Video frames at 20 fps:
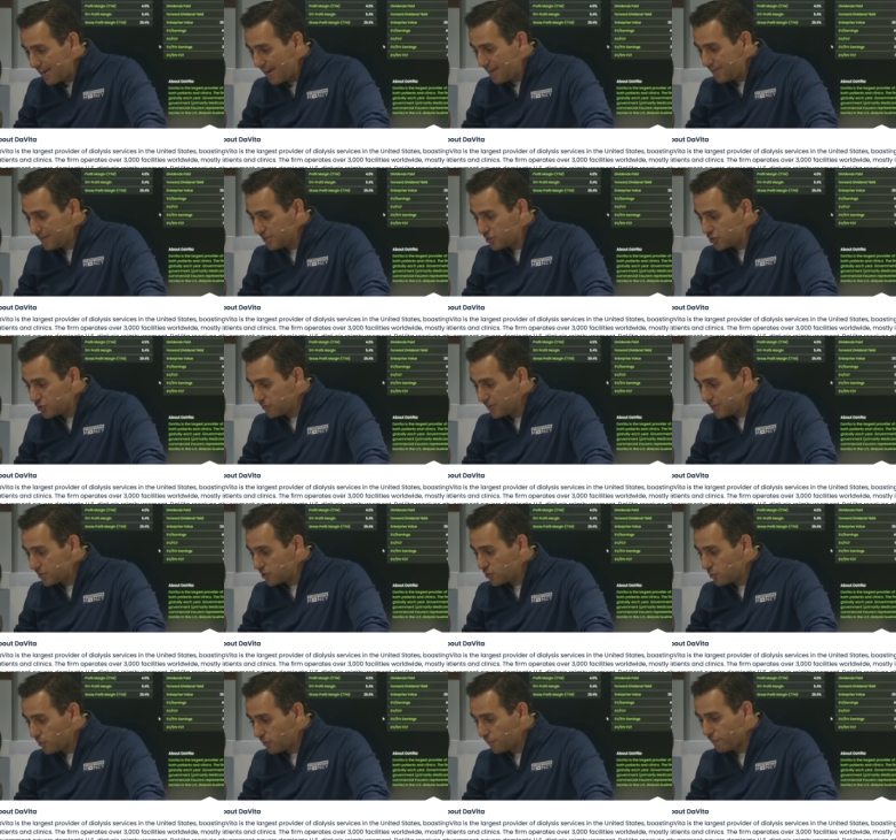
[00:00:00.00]
and they
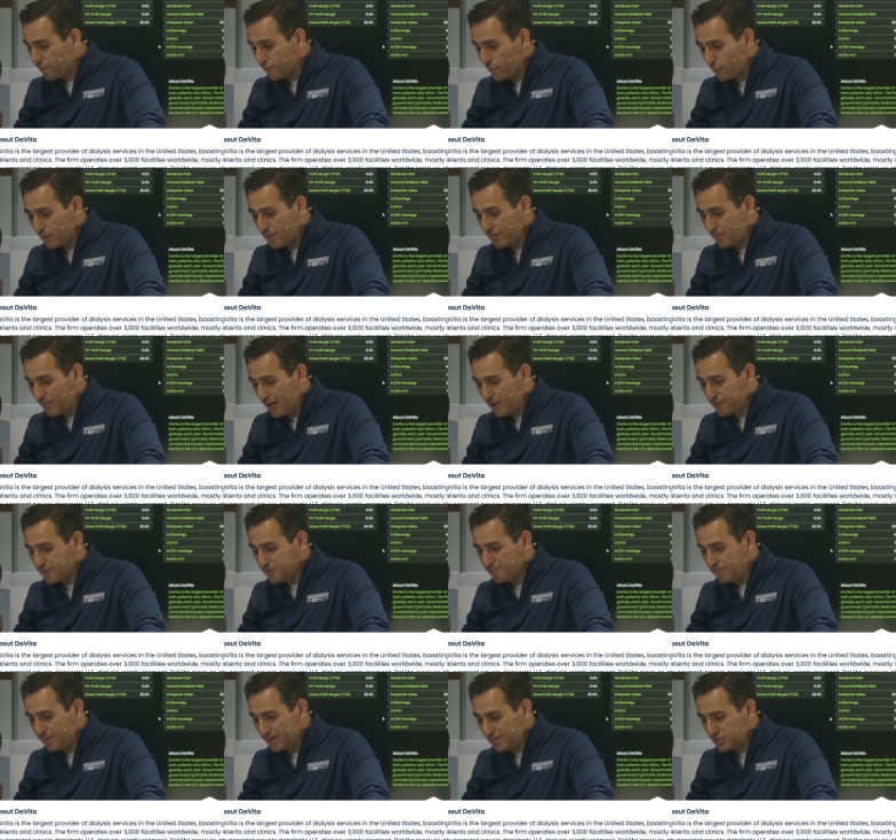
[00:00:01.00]
treat
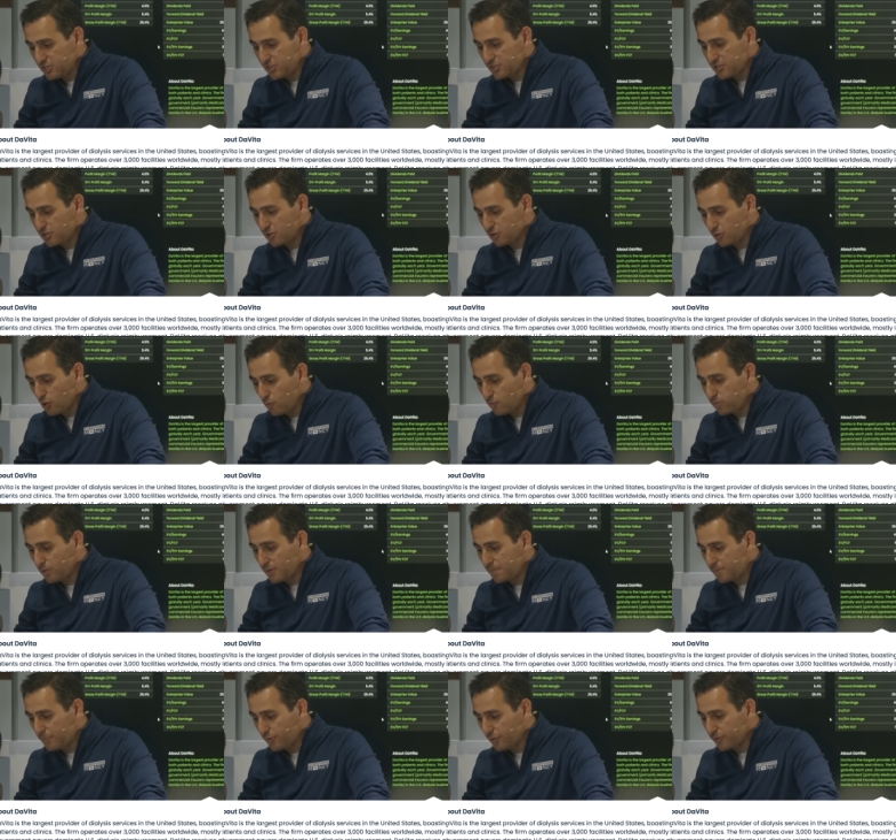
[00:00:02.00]
240,000 patients
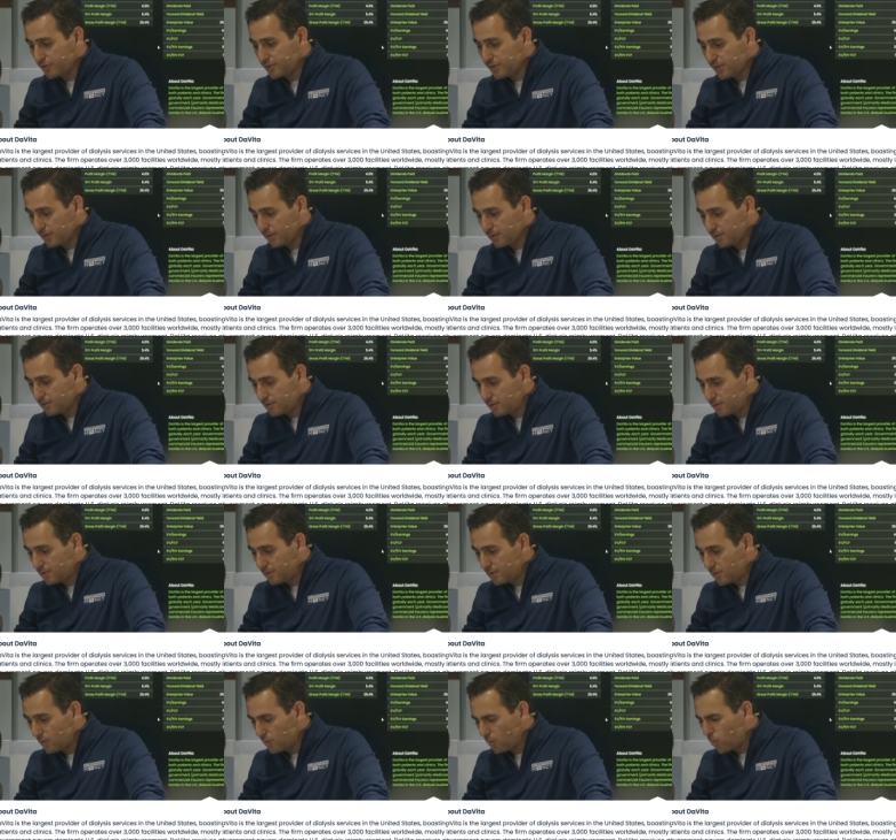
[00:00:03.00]
globally per year.
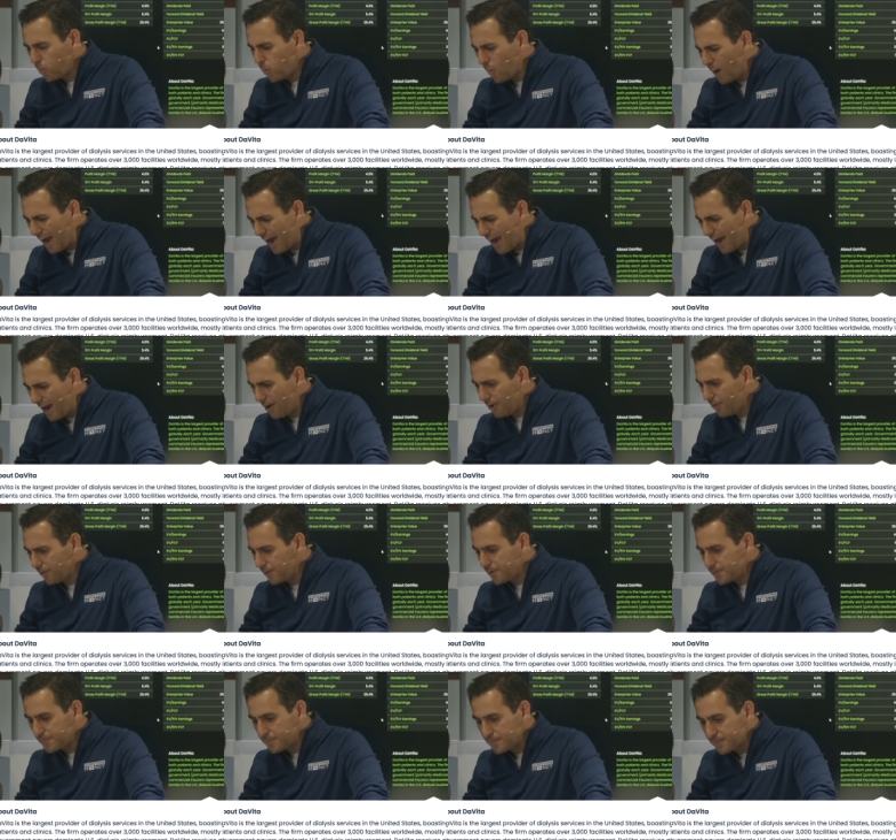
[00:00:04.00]
Wow.